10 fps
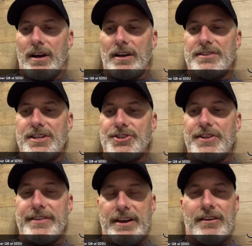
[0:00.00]

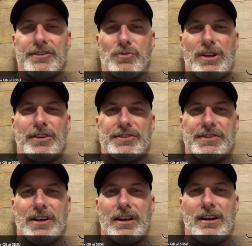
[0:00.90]
teaching there as well
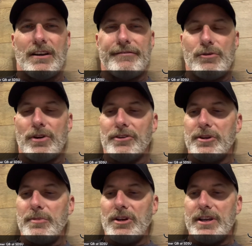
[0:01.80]
as a few other
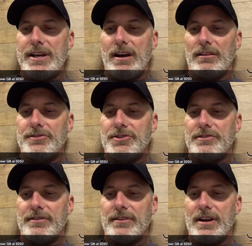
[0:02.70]
community
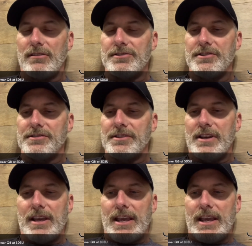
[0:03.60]
colleges.